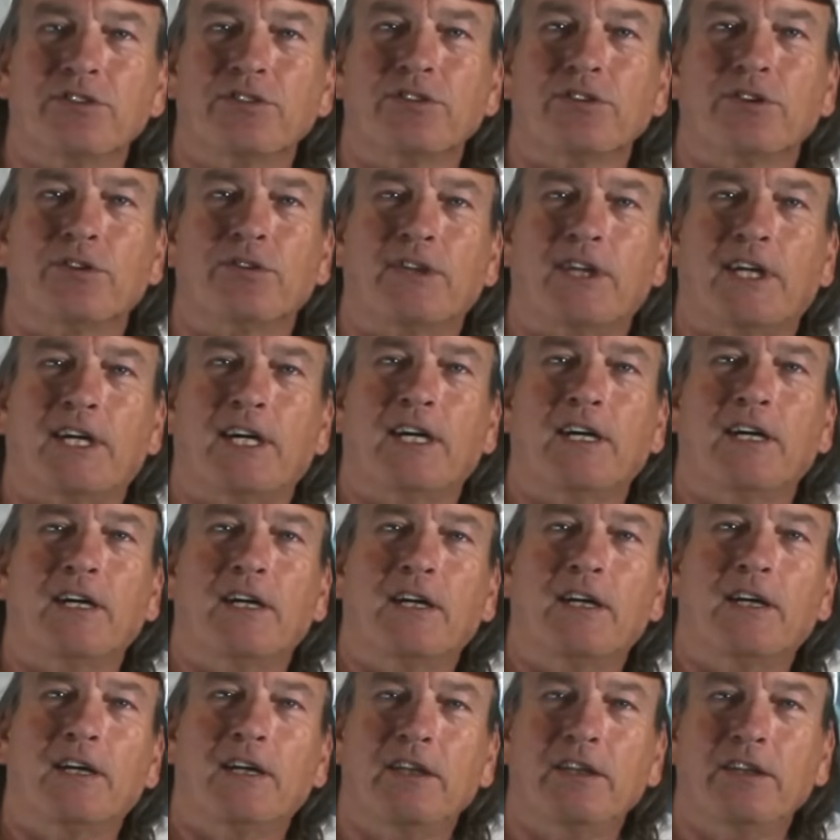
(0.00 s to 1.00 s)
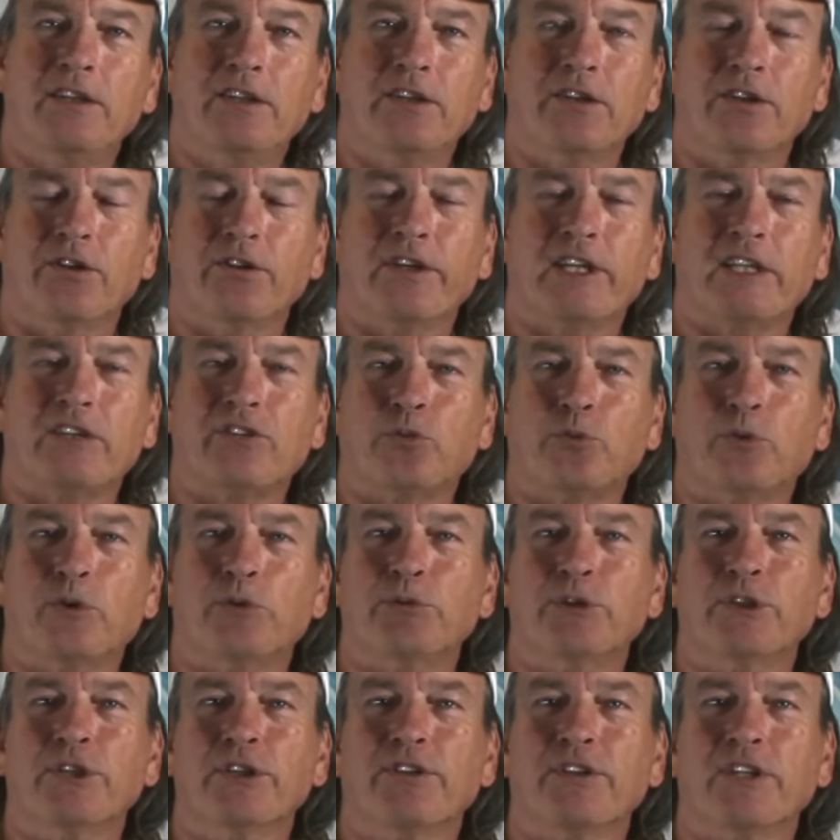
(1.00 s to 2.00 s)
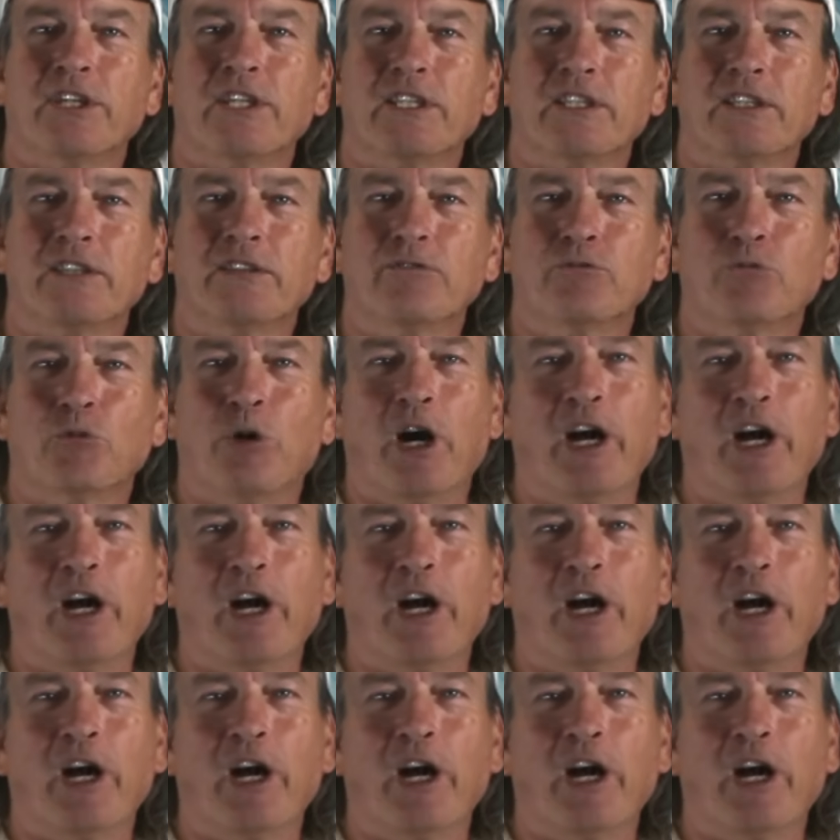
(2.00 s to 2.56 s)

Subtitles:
So, you know, that's what were you thinking?